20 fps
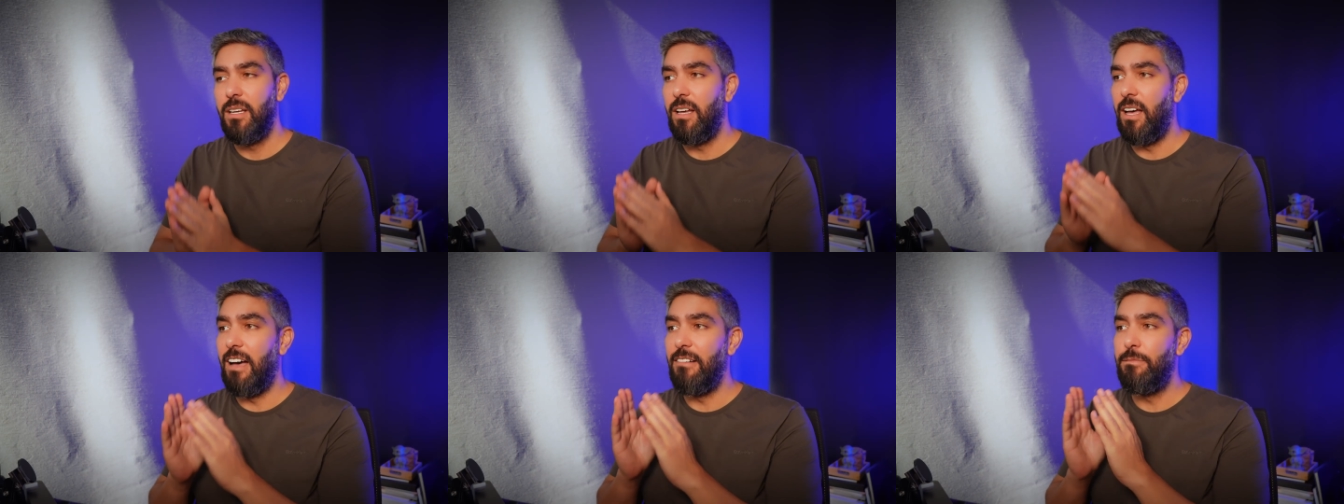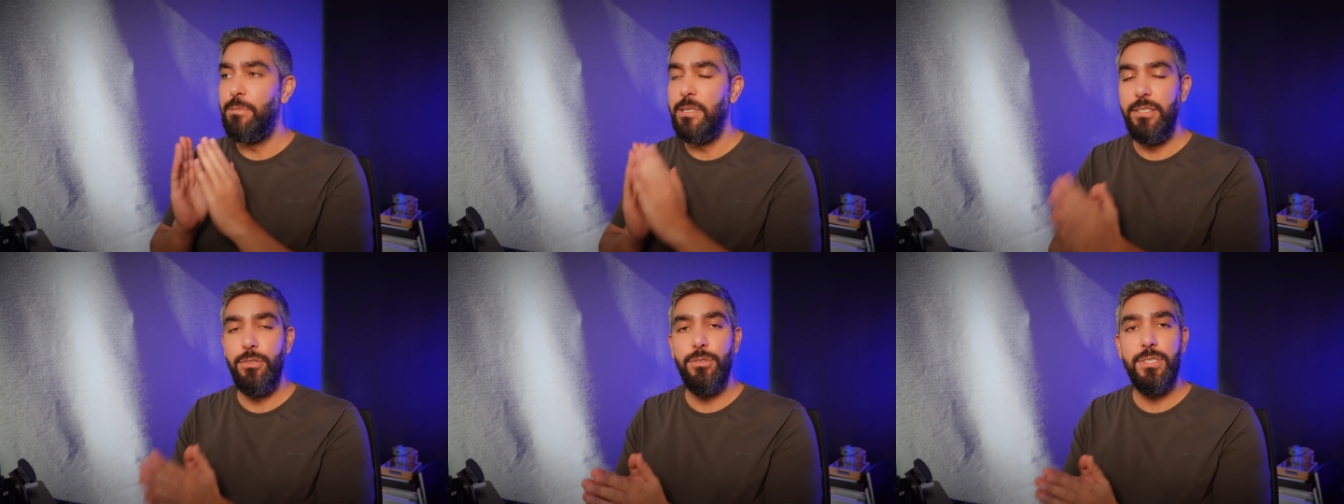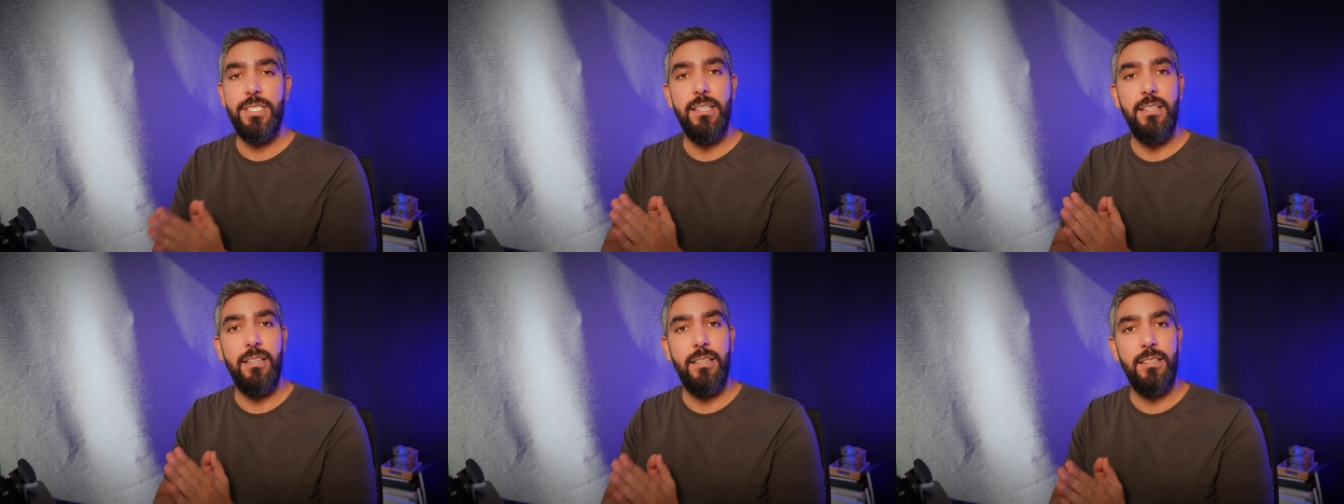I've been
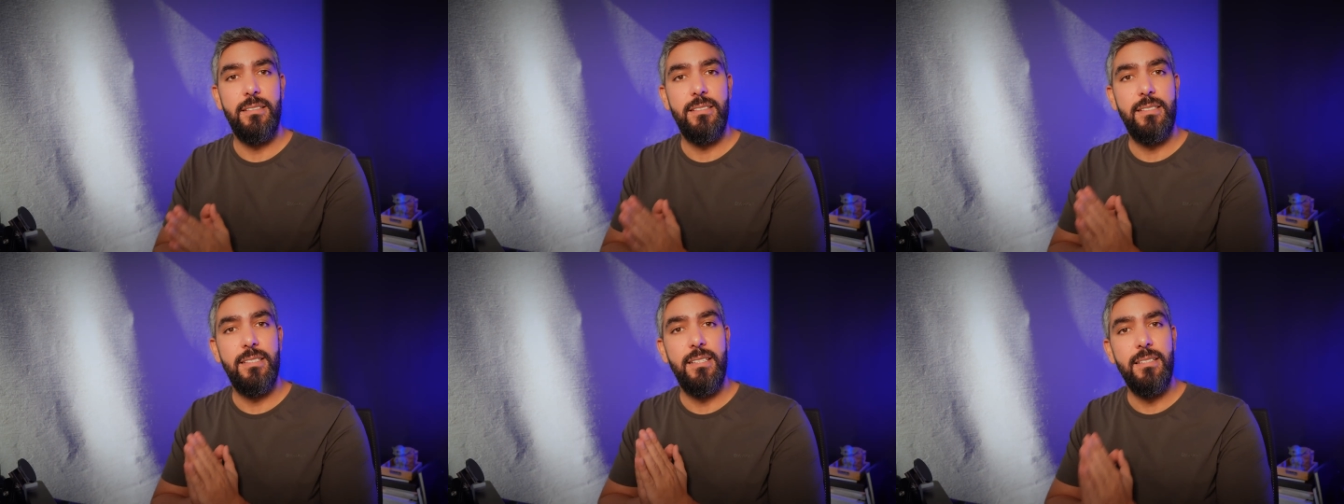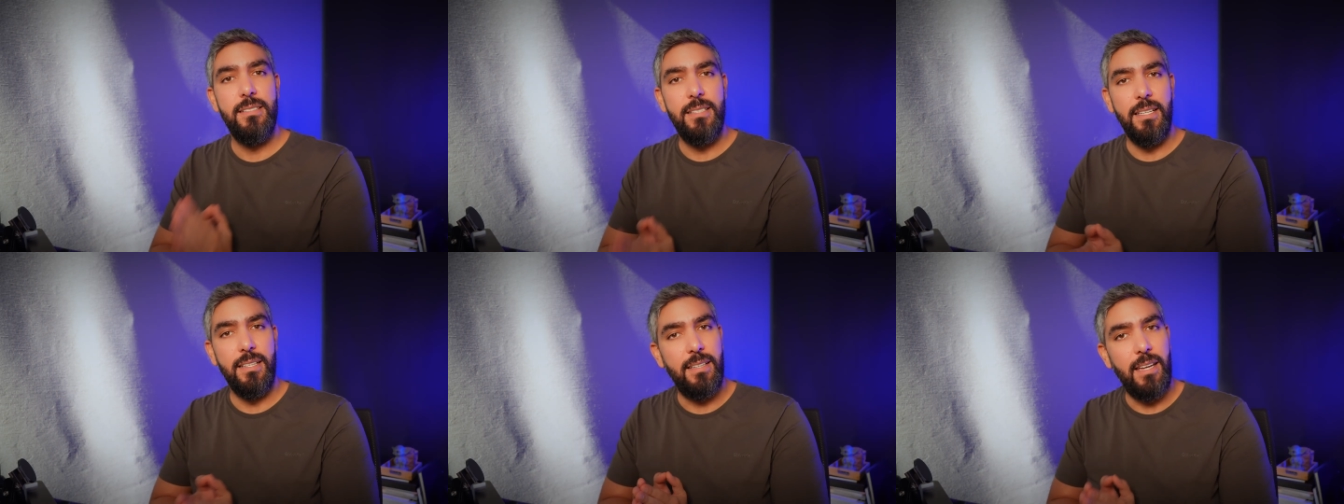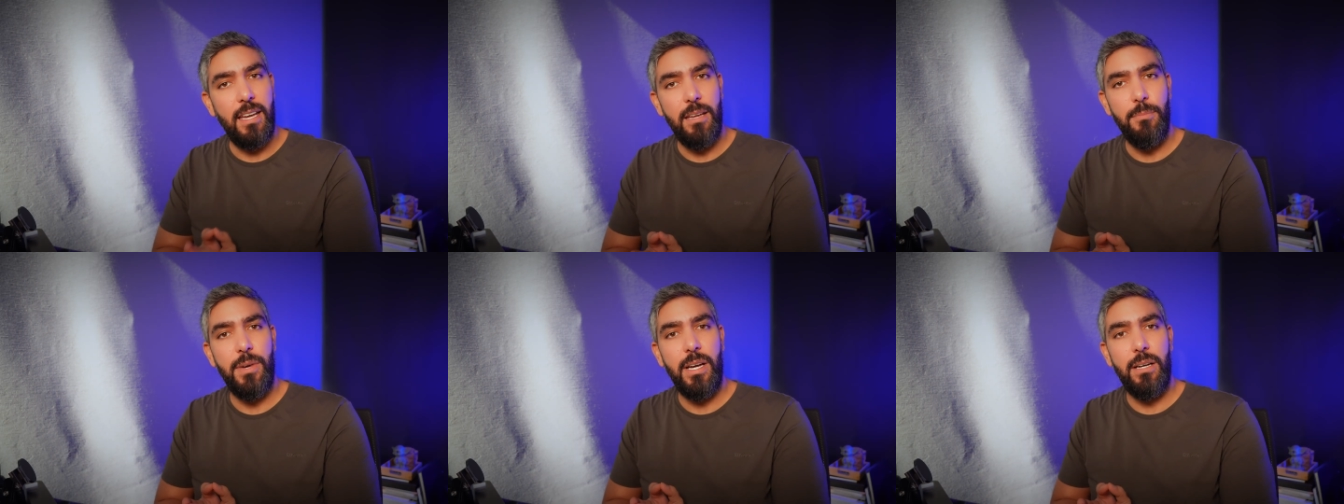using it since it
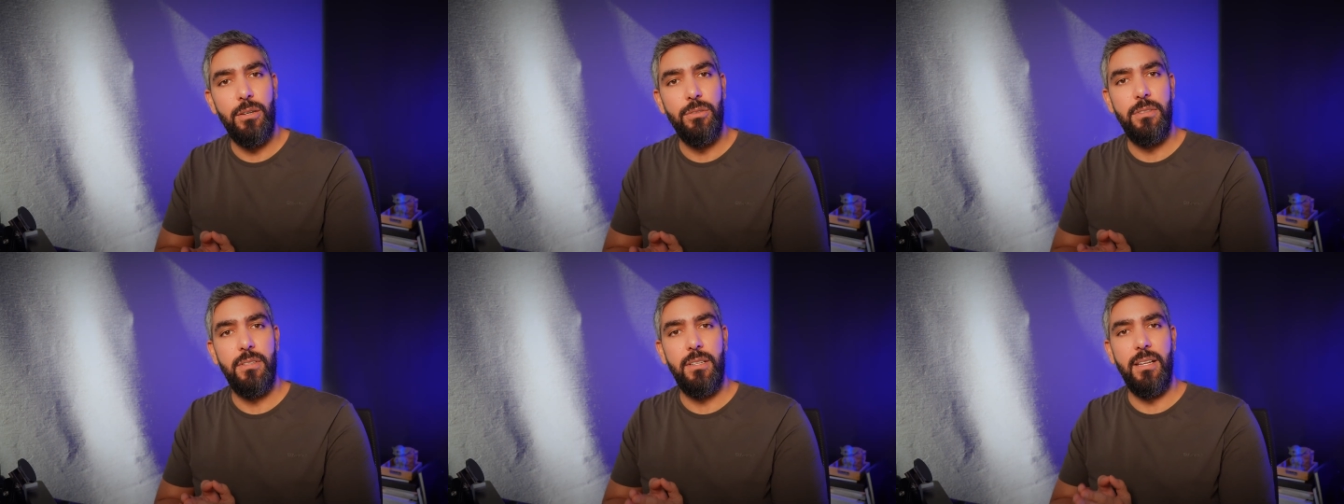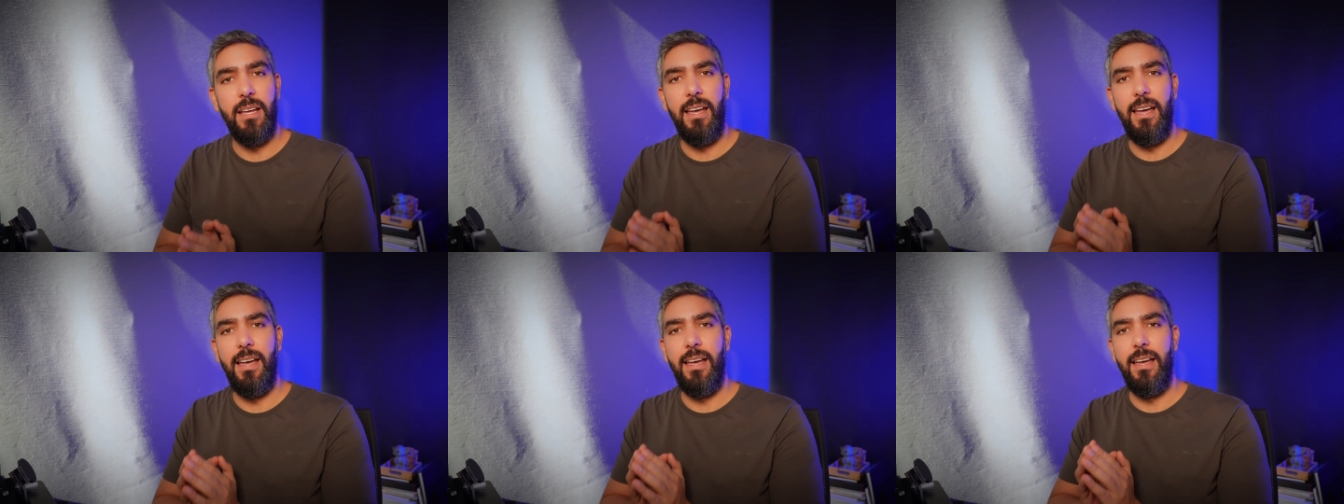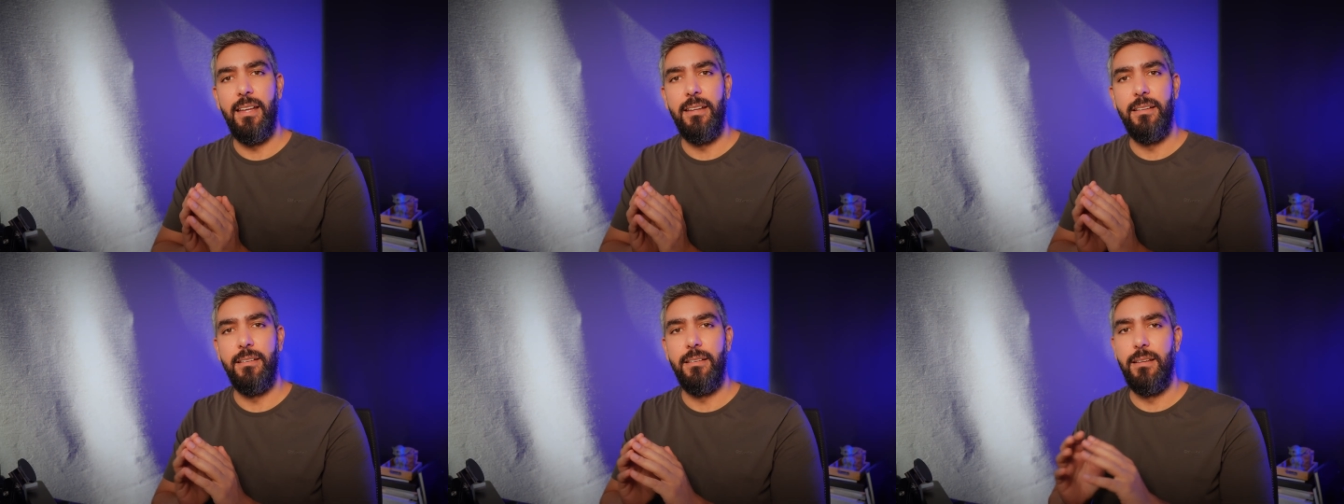came out
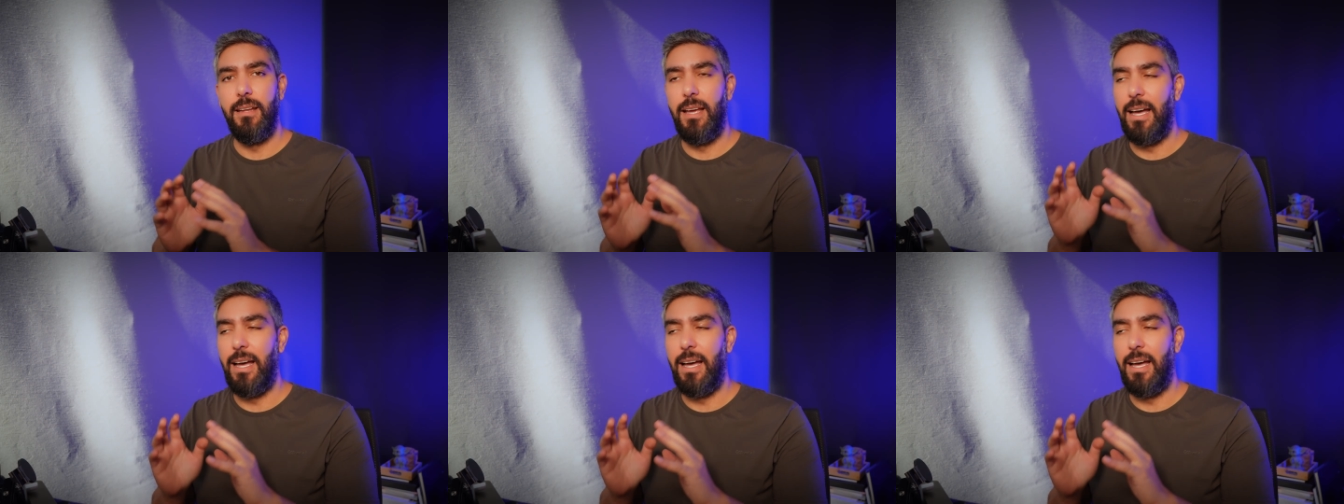and